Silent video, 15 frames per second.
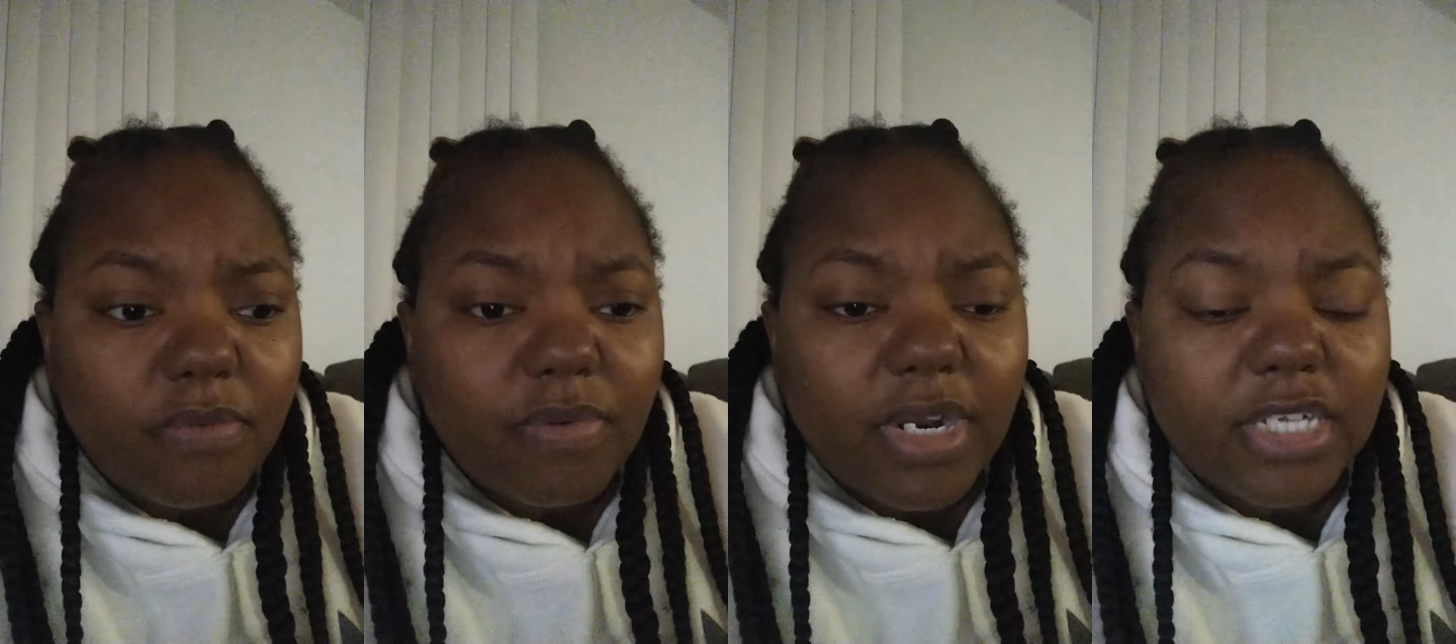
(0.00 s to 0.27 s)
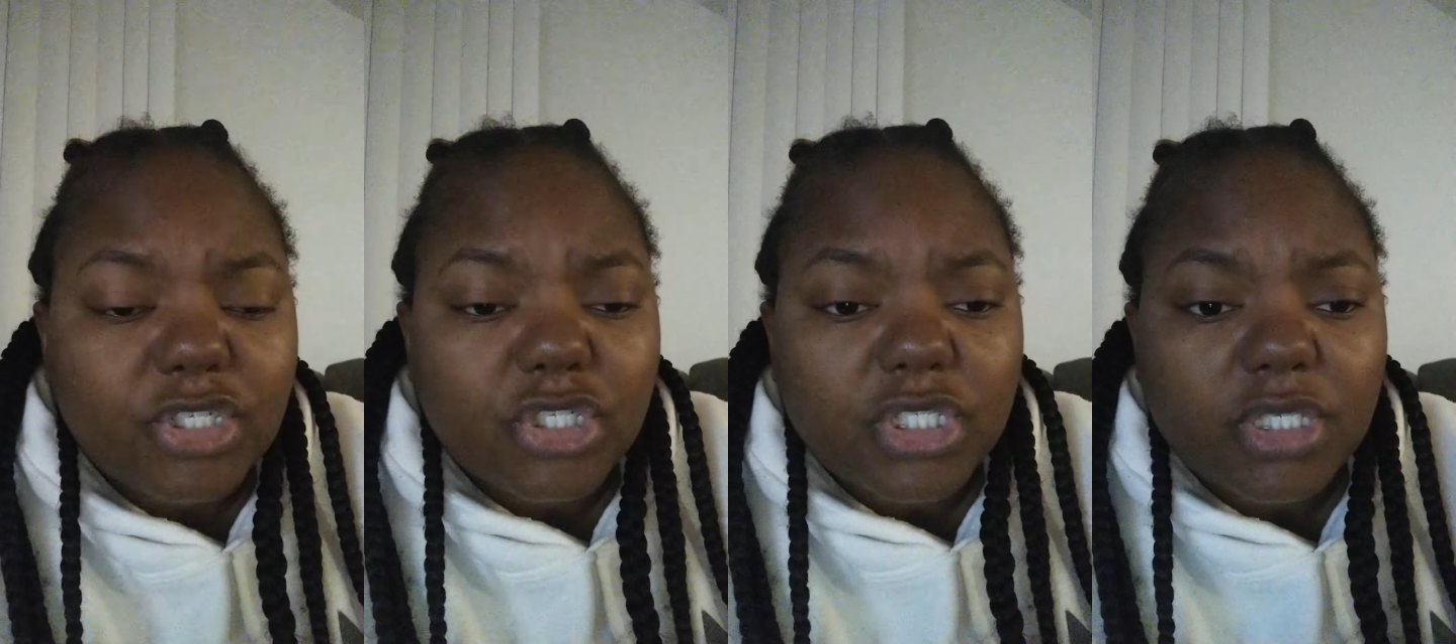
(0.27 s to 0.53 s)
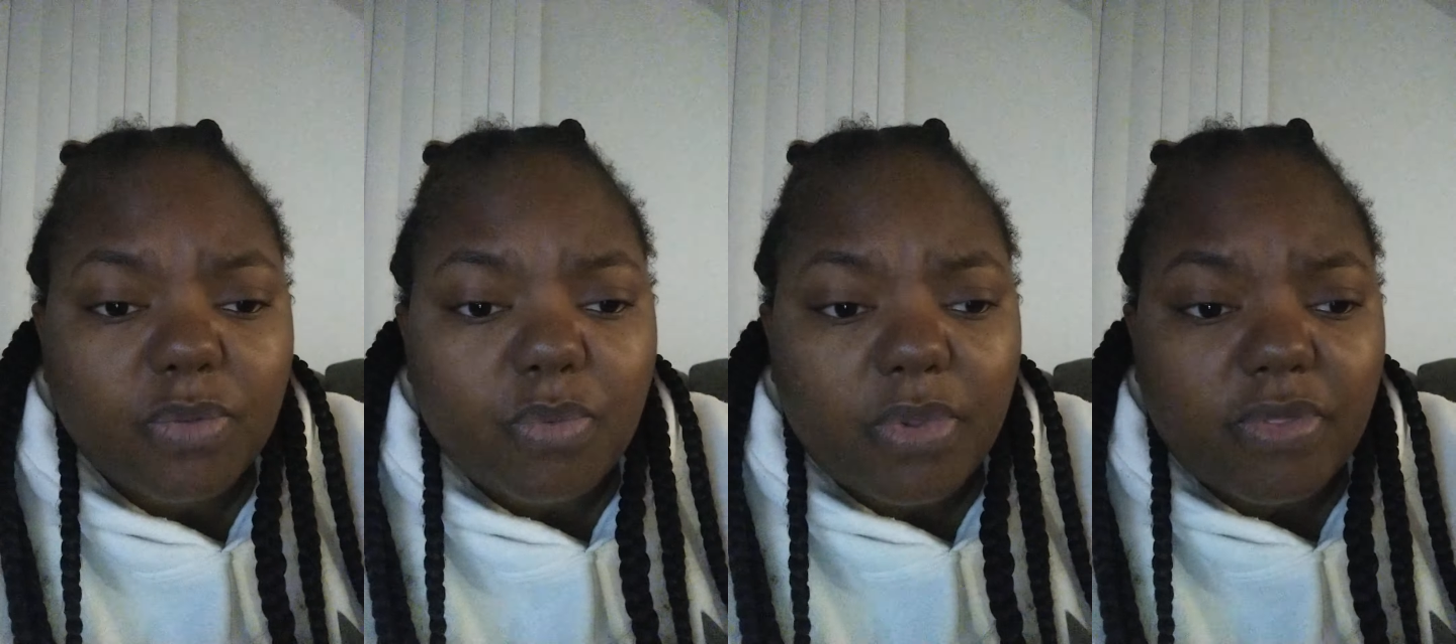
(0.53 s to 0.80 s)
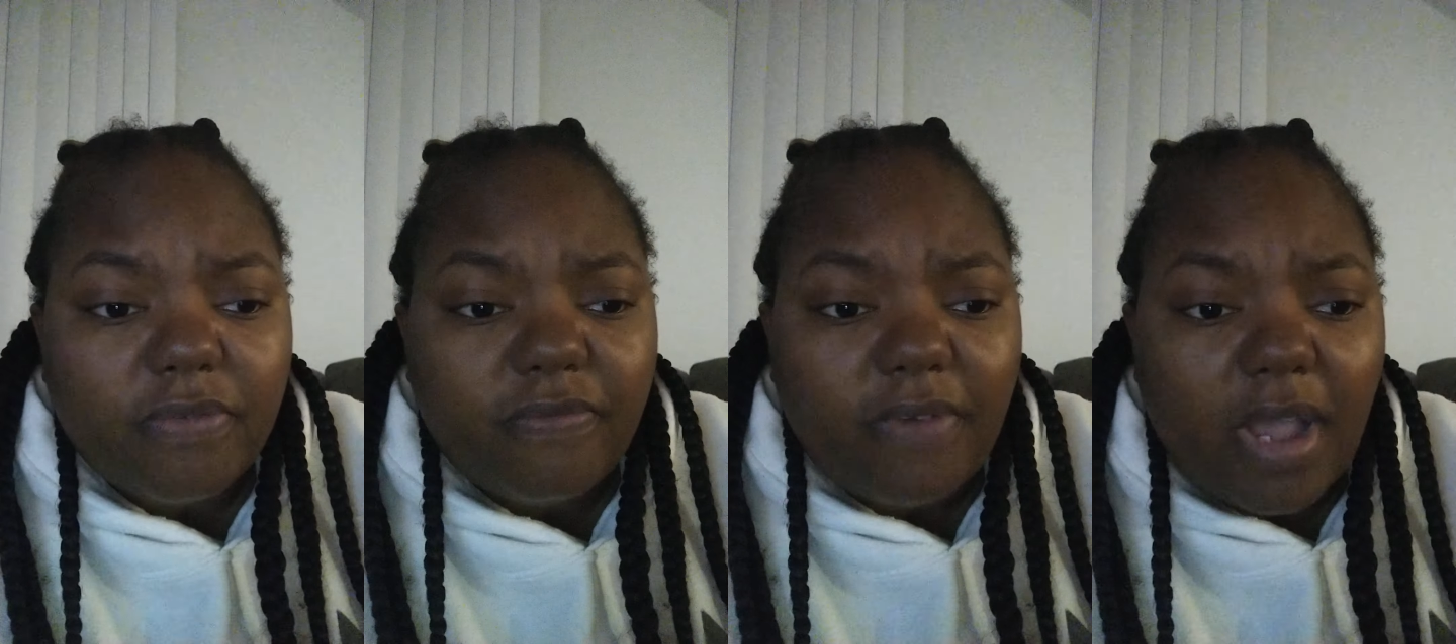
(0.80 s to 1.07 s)
the relationship
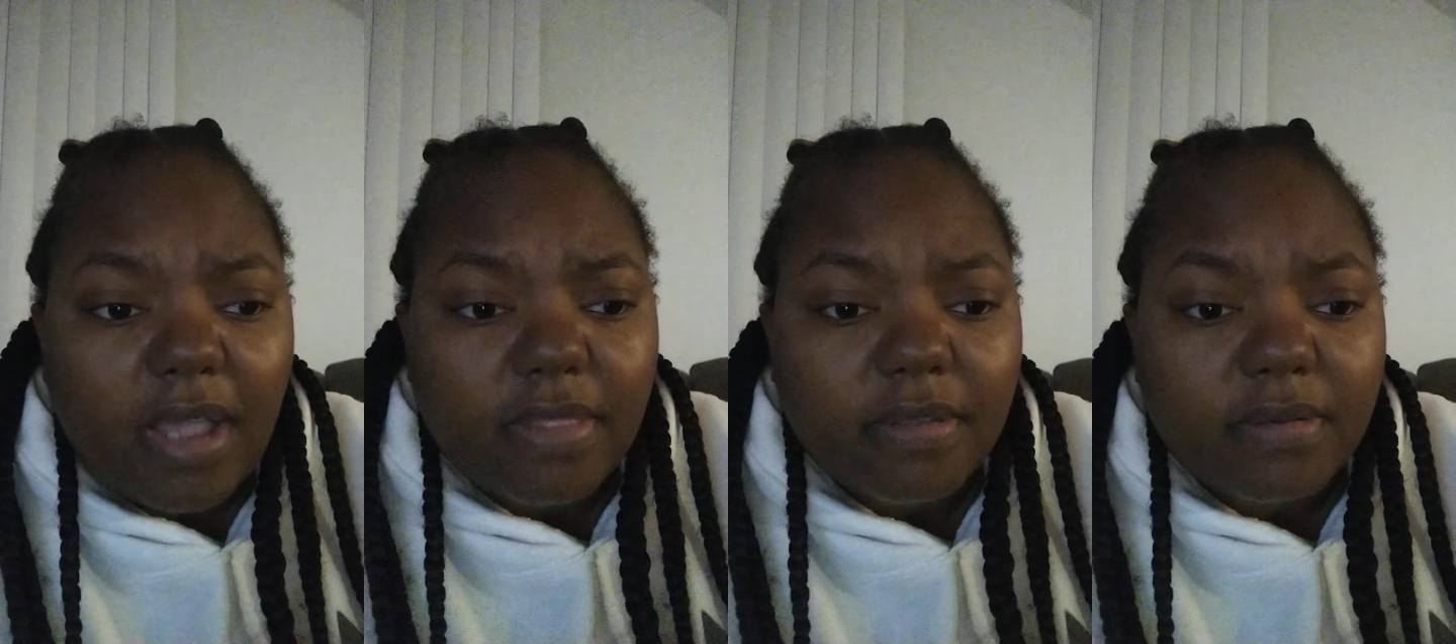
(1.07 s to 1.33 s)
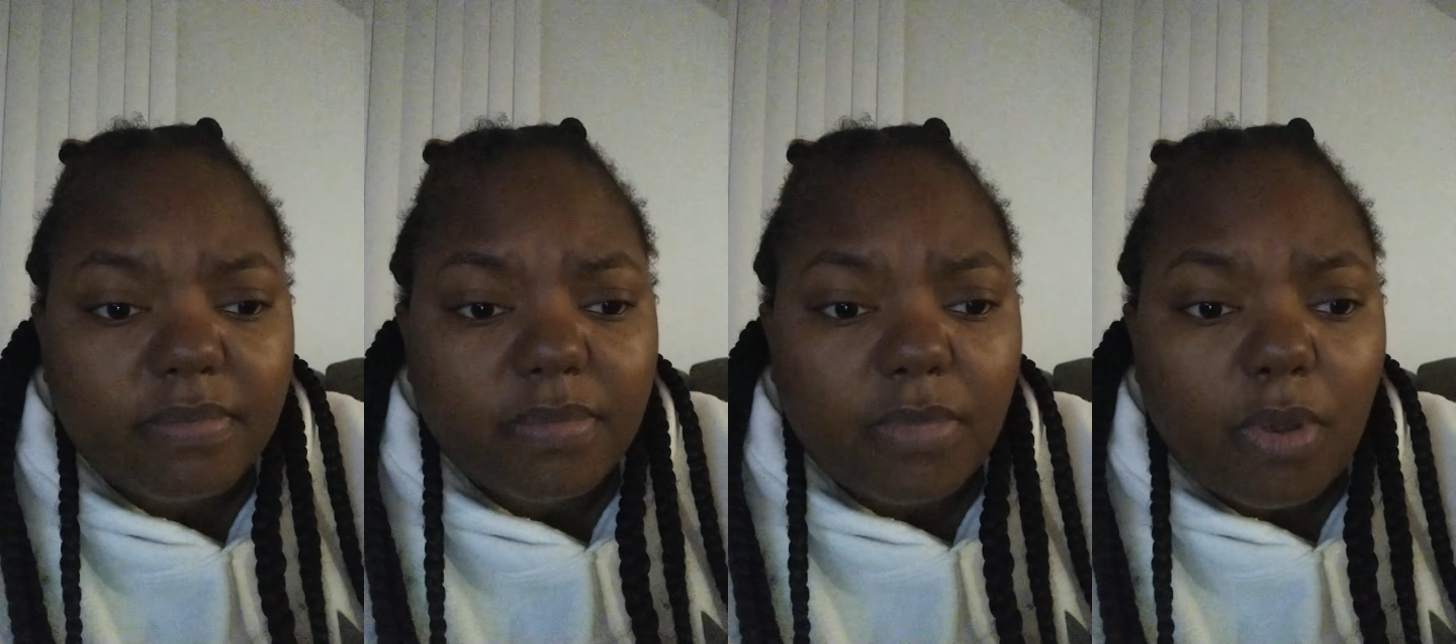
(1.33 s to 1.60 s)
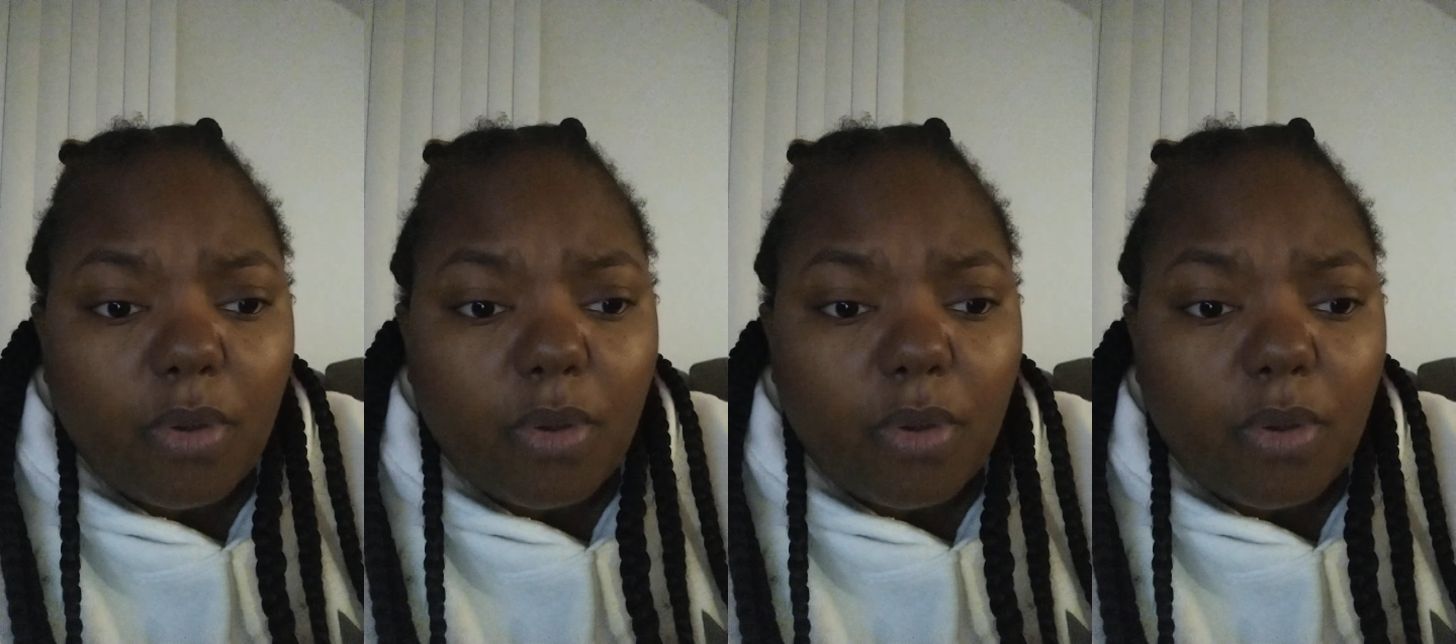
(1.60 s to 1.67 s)
with the father